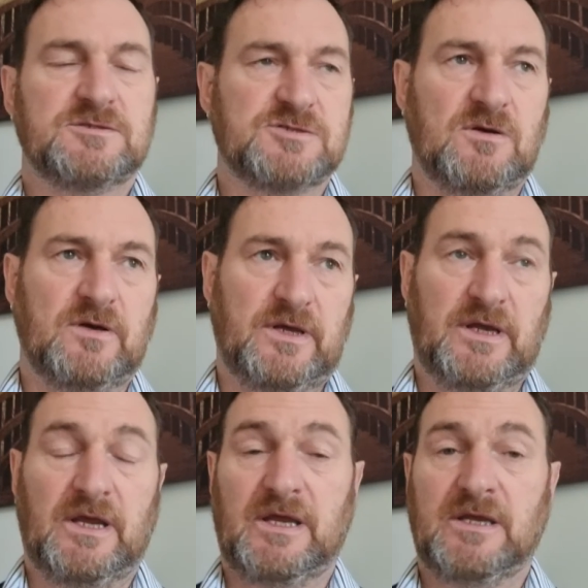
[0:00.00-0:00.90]
so
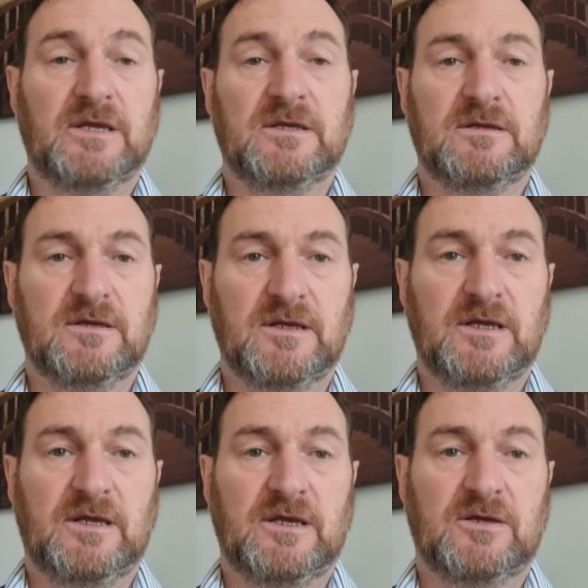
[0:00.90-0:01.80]

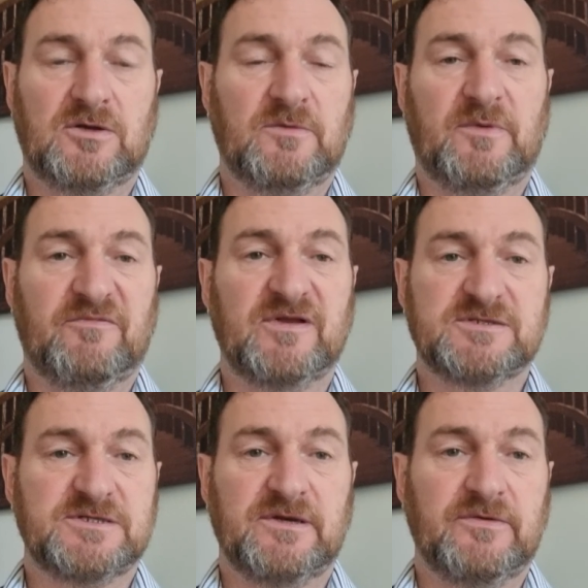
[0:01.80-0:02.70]
he he could have
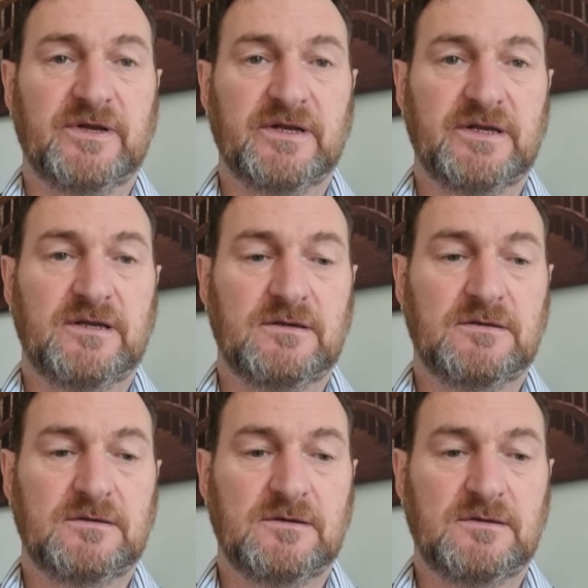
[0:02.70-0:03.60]
prevented it really,
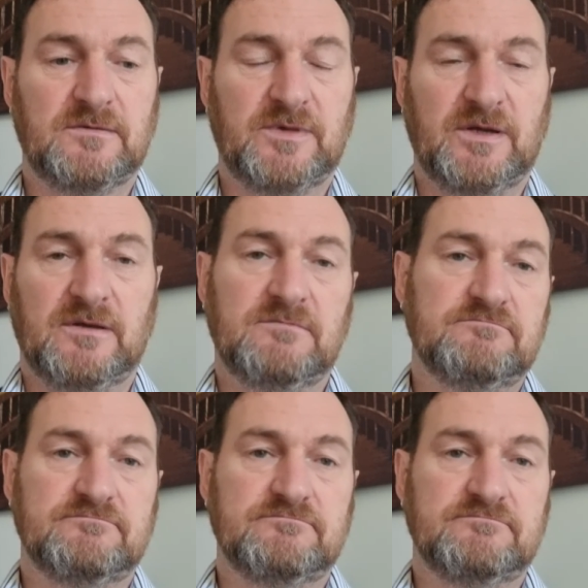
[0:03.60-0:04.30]
but